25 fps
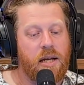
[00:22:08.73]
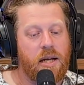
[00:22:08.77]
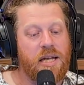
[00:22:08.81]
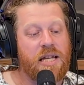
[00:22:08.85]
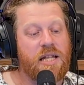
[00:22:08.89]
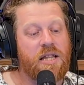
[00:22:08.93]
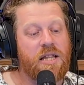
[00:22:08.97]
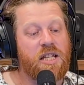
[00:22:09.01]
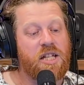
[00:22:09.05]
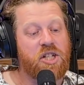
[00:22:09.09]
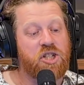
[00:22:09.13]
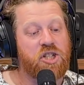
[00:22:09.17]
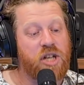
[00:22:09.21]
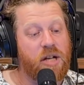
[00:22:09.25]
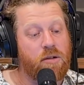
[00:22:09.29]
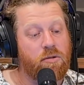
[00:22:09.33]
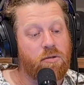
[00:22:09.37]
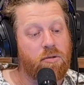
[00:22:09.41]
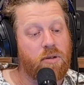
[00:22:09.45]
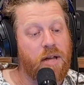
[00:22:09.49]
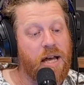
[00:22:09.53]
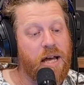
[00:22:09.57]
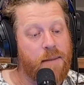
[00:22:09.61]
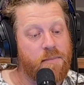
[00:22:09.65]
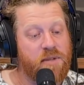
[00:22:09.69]
in the
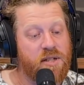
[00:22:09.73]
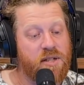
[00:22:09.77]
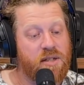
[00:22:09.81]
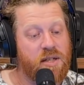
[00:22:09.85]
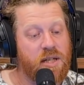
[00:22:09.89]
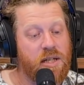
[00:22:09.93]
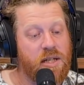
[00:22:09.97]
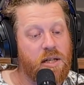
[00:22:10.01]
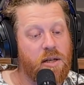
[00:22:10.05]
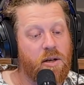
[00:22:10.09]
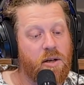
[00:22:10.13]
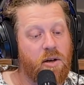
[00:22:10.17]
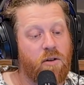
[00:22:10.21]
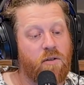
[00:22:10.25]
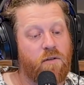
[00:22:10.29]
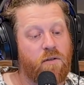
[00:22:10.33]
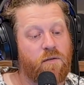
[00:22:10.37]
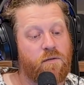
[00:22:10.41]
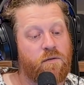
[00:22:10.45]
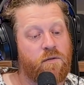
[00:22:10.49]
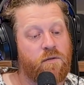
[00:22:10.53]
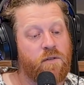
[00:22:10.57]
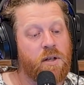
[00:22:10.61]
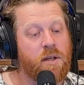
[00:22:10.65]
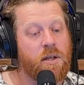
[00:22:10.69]
general amnesty
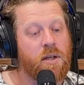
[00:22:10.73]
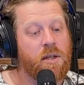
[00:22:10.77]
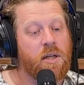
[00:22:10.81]
of